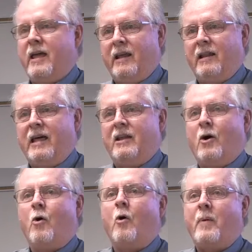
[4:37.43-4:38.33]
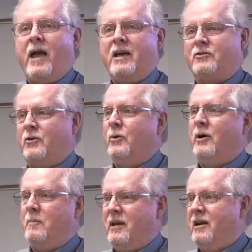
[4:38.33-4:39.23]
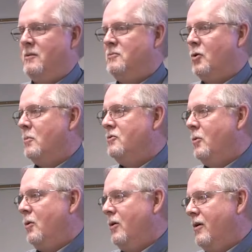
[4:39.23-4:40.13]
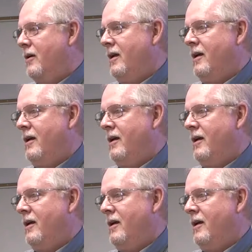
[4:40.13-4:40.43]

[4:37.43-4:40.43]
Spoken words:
It'll let the oil pass through it, but it absorbs the water